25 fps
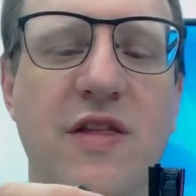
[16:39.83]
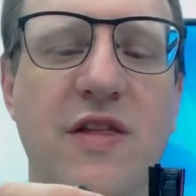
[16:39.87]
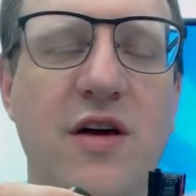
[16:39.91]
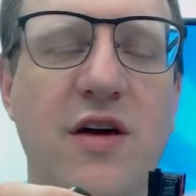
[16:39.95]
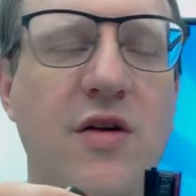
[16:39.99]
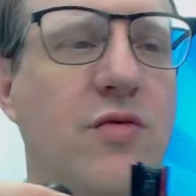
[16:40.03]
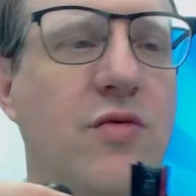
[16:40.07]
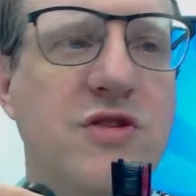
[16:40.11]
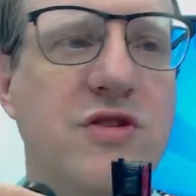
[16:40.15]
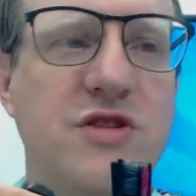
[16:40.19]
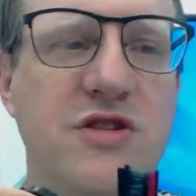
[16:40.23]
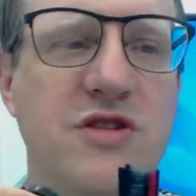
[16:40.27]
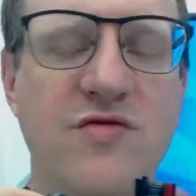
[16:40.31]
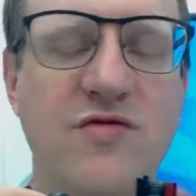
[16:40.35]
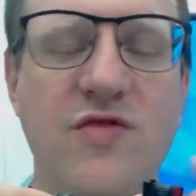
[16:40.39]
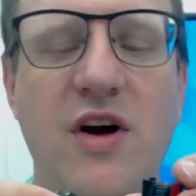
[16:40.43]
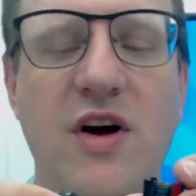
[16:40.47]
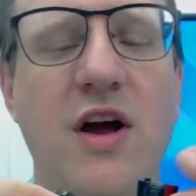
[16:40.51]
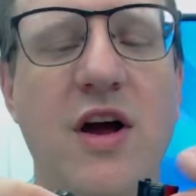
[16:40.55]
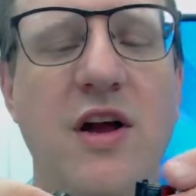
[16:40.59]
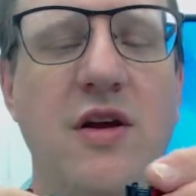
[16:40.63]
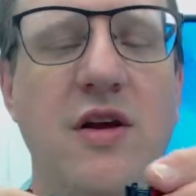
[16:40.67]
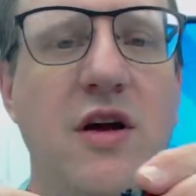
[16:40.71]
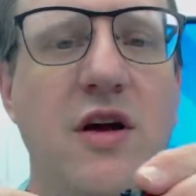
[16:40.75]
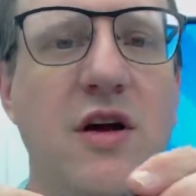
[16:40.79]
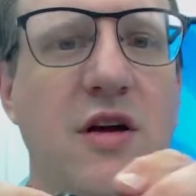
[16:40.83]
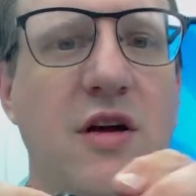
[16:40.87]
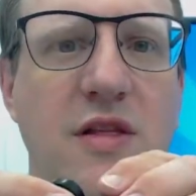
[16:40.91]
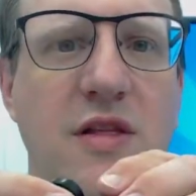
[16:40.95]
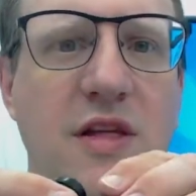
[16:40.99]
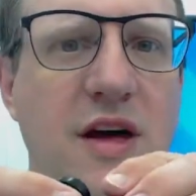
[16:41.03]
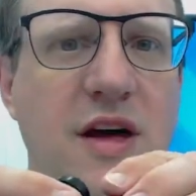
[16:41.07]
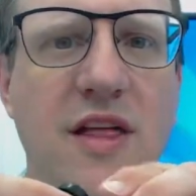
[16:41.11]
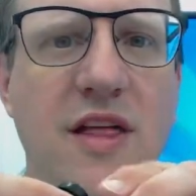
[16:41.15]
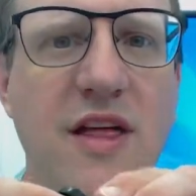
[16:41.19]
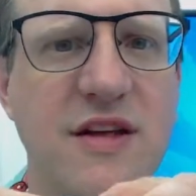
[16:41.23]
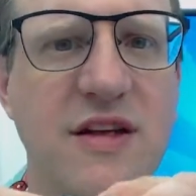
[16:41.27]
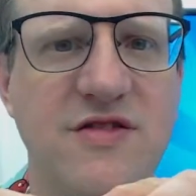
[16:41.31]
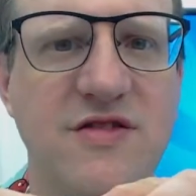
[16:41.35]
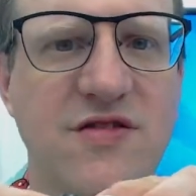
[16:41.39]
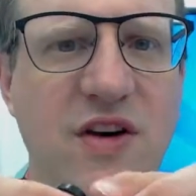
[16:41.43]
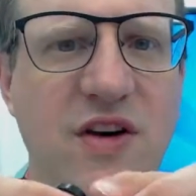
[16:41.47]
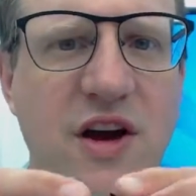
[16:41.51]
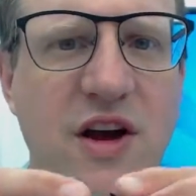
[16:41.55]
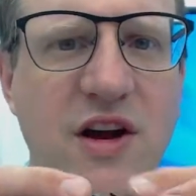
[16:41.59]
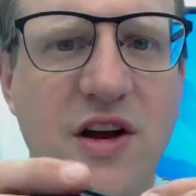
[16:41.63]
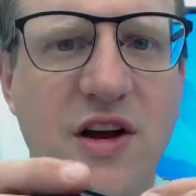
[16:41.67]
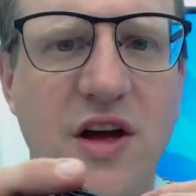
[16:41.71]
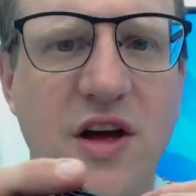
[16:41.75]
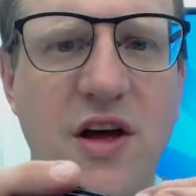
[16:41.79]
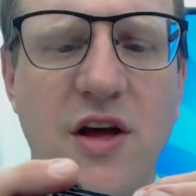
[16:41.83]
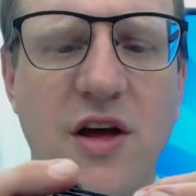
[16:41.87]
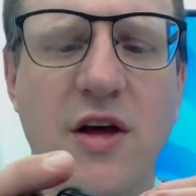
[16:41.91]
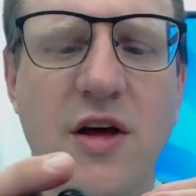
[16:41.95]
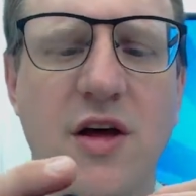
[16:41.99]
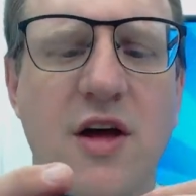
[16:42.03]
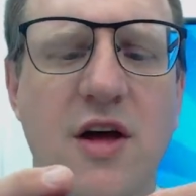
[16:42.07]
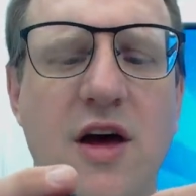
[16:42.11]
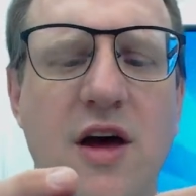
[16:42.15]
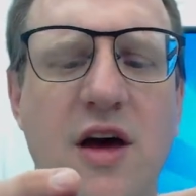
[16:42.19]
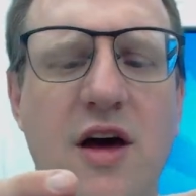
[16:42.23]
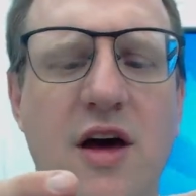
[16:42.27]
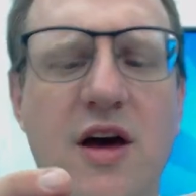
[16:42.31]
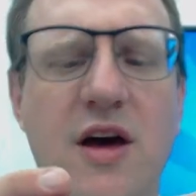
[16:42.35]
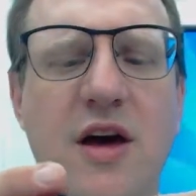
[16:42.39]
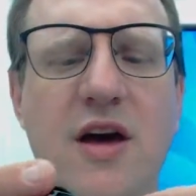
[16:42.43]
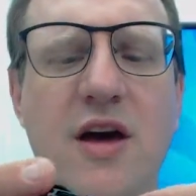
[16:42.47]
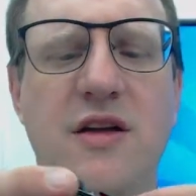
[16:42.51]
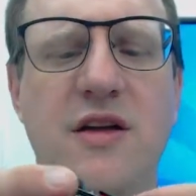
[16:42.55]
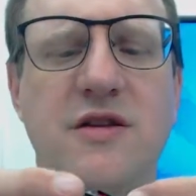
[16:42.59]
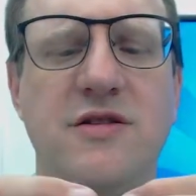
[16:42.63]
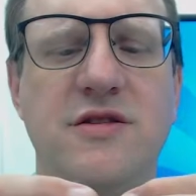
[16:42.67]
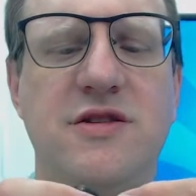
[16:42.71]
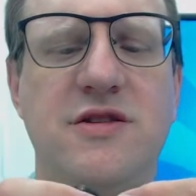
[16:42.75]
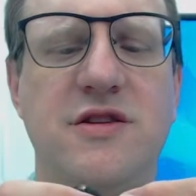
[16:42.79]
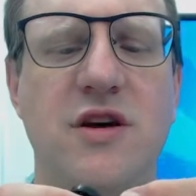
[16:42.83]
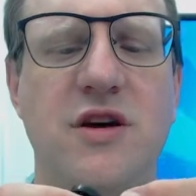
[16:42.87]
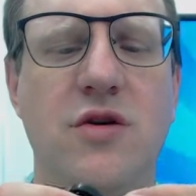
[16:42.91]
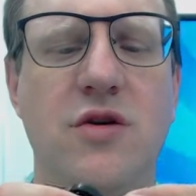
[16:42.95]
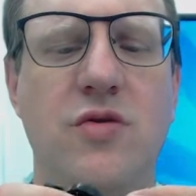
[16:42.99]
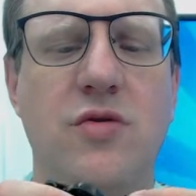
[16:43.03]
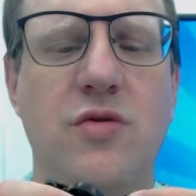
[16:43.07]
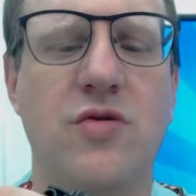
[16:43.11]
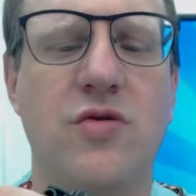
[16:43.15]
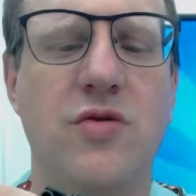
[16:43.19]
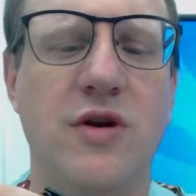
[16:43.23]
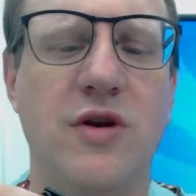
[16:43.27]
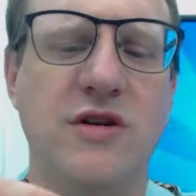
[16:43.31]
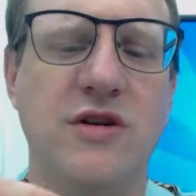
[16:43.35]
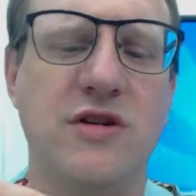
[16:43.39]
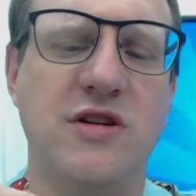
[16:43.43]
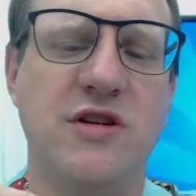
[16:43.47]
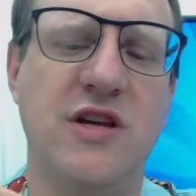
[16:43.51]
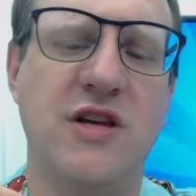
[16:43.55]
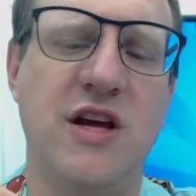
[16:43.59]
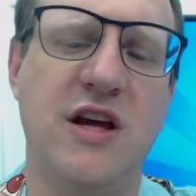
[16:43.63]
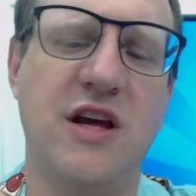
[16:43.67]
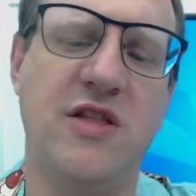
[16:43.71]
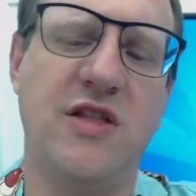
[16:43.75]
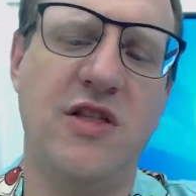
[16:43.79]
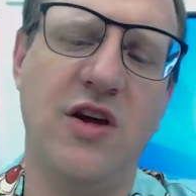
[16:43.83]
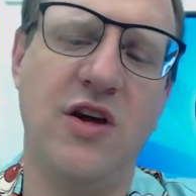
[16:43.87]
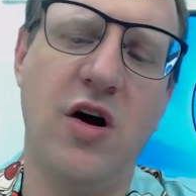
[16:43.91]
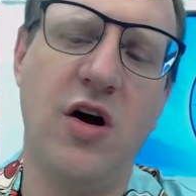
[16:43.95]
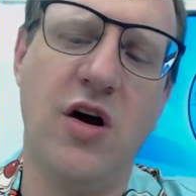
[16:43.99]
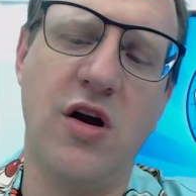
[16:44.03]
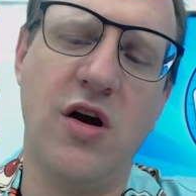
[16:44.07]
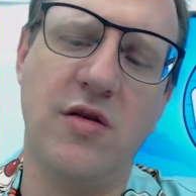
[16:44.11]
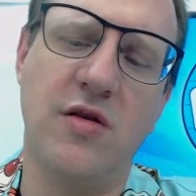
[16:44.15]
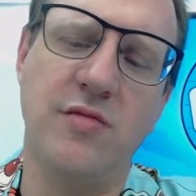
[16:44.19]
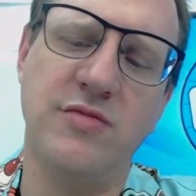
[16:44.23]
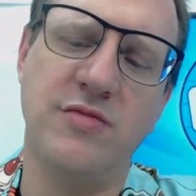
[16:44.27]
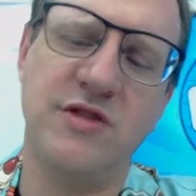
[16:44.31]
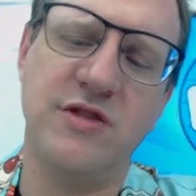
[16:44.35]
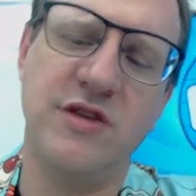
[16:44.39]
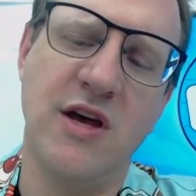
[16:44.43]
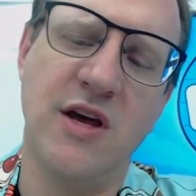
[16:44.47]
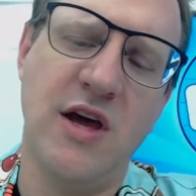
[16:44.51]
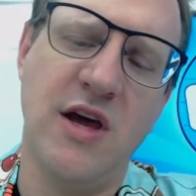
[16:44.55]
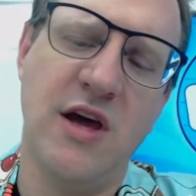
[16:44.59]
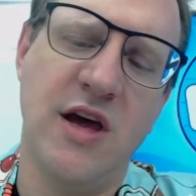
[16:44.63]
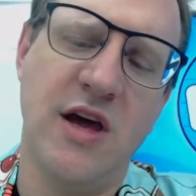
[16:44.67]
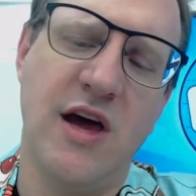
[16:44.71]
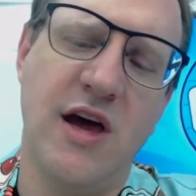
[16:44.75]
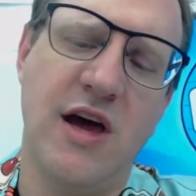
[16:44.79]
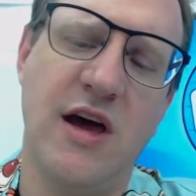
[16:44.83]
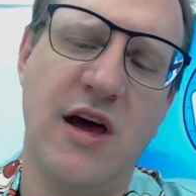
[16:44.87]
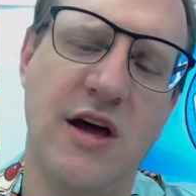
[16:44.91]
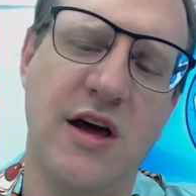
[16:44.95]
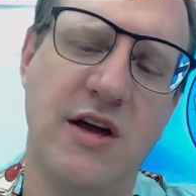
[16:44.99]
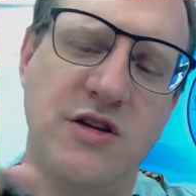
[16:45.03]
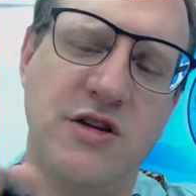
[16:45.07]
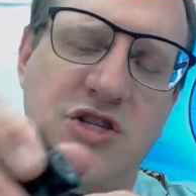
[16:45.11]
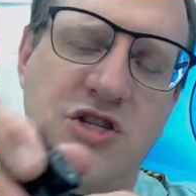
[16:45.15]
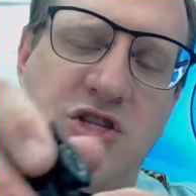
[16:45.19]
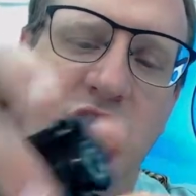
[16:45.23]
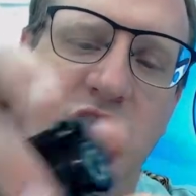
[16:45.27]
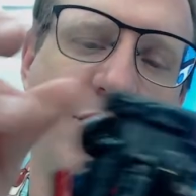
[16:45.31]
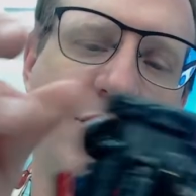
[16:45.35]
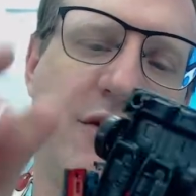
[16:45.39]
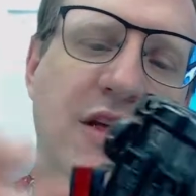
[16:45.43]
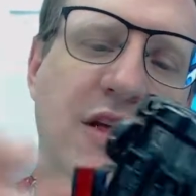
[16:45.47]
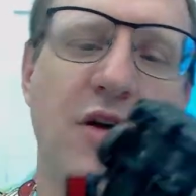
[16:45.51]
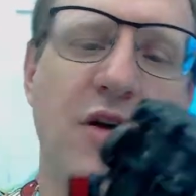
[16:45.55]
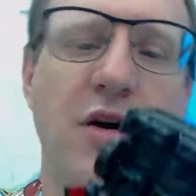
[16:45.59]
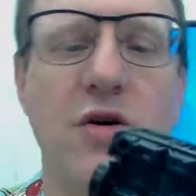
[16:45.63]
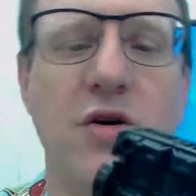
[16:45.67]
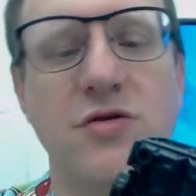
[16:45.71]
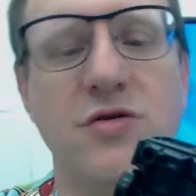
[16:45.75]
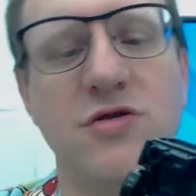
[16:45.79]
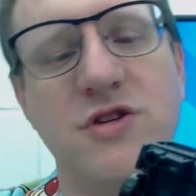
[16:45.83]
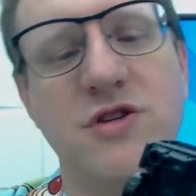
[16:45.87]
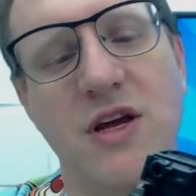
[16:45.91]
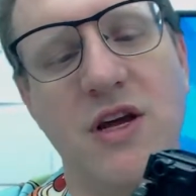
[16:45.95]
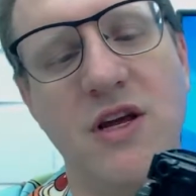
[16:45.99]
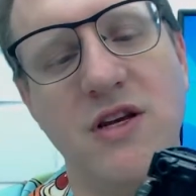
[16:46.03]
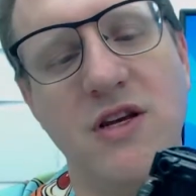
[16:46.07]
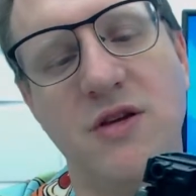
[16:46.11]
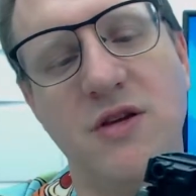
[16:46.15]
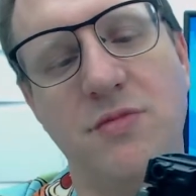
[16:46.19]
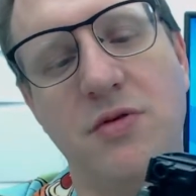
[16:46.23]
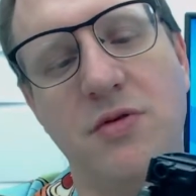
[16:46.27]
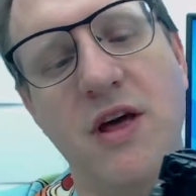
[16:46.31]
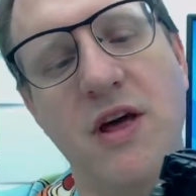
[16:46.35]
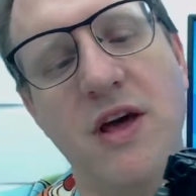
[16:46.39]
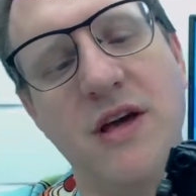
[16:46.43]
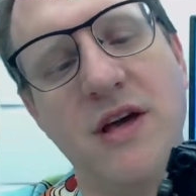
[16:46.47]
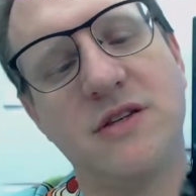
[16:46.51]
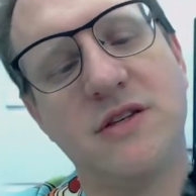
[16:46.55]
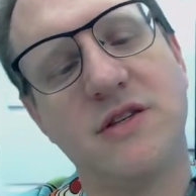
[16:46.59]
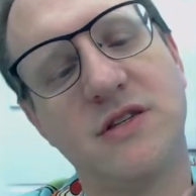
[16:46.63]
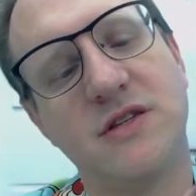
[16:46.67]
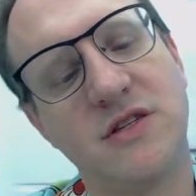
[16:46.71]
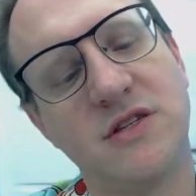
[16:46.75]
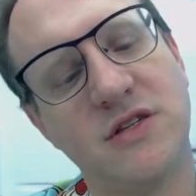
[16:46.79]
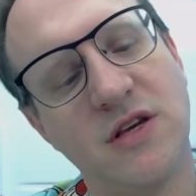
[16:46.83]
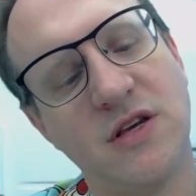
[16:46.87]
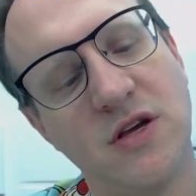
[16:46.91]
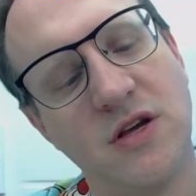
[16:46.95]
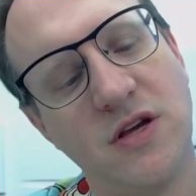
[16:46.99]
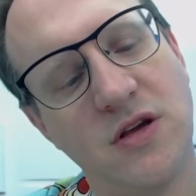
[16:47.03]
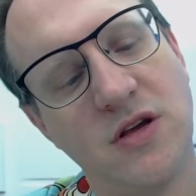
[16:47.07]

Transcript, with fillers: there, which is fine. That, that's fine. And so we're going to take the arms and shimmy those into place